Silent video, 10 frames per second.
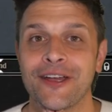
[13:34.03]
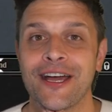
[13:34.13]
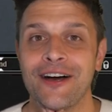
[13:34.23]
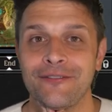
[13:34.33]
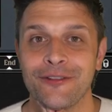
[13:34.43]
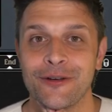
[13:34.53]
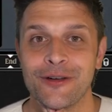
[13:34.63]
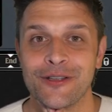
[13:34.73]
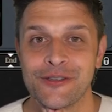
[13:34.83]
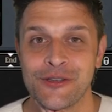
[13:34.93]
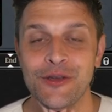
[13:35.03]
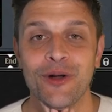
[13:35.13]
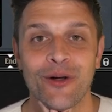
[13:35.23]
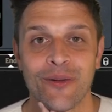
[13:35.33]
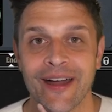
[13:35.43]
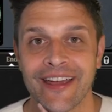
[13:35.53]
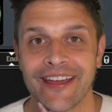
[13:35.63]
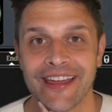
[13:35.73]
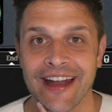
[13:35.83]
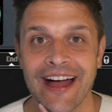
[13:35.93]
Confluence, you are
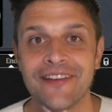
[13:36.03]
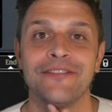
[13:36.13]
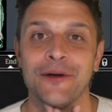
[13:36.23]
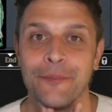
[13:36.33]
right, and I feel